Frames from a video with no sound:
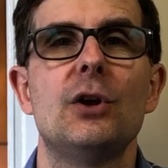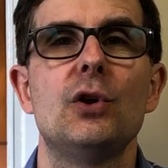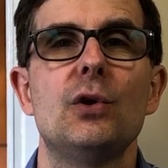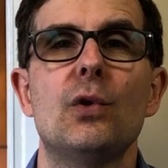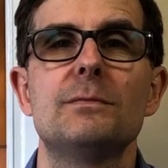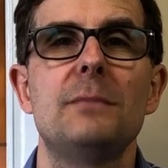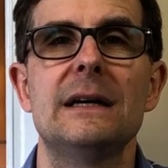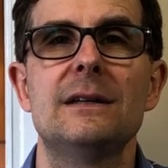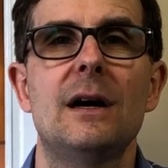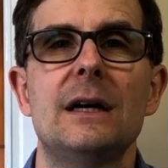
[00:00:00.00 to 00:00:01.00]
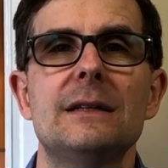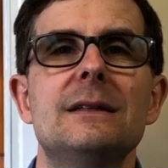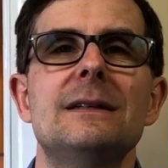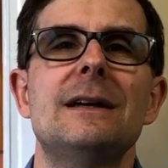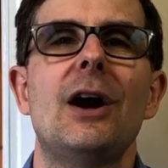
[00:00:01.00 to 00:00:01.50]
Lord my
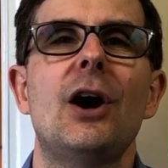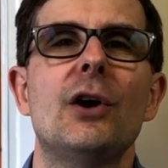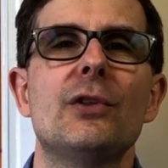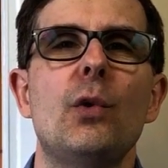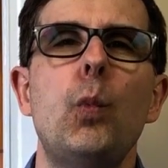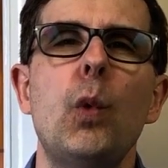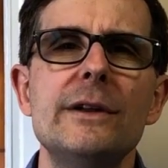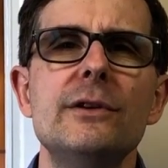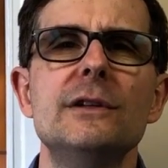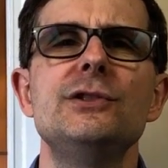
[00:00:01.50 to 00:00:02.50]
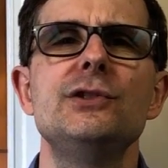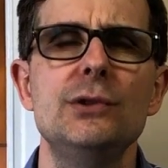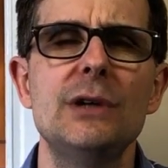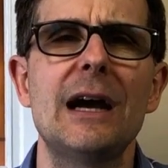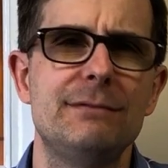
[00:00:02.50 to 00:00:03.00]
God, are the wonders you
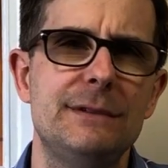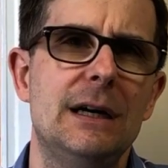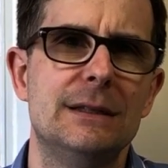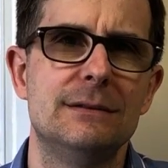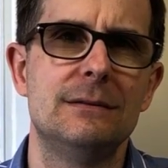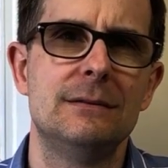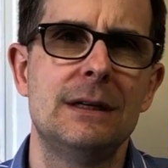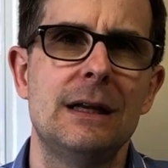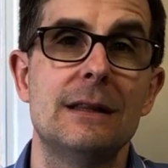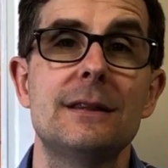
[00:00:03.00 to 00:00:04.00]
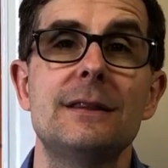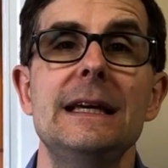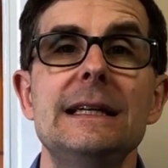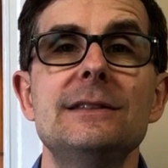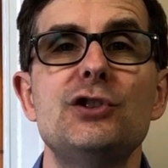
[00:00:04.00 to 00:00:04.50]
have done, the
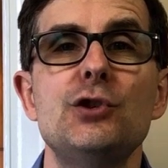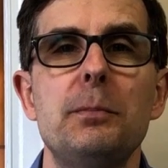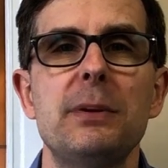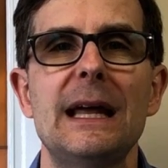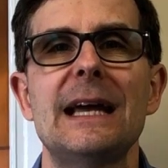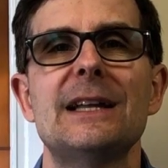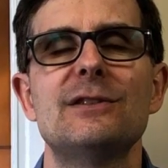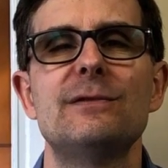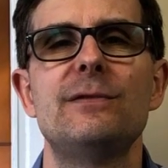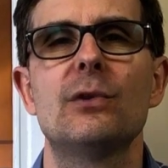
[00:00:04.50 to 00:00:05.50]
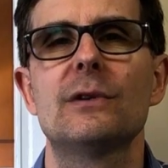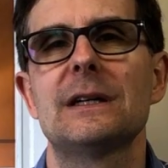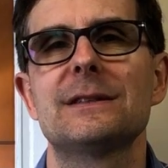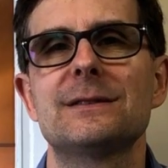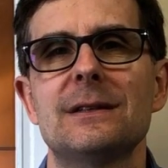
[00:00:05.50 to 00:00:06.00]
things you planned for
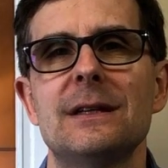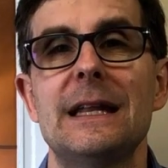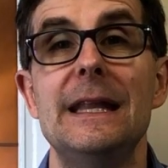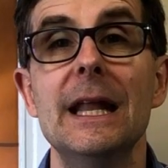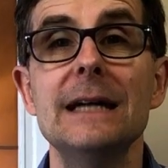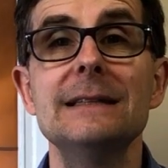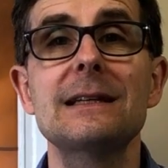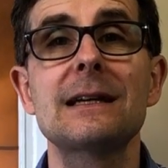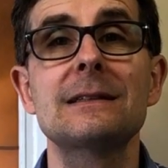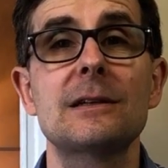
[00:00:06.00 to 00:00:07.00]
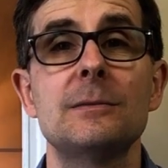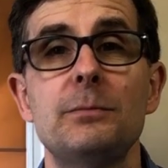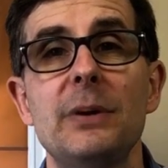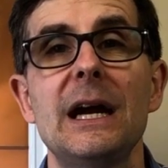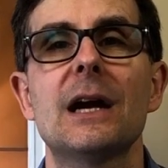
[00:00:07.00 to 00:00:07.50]
us. None can
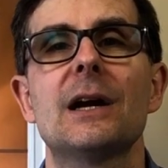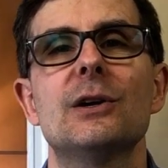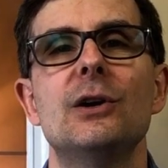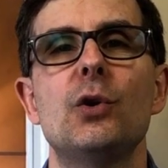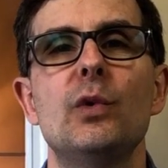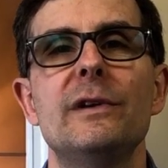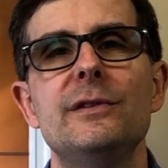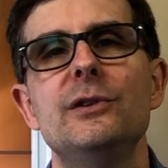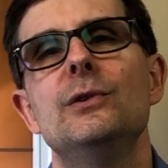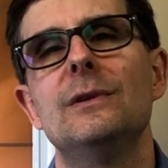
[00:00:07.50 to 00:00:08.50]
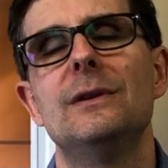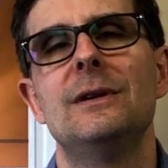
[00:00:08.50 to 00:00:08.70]
compare with you.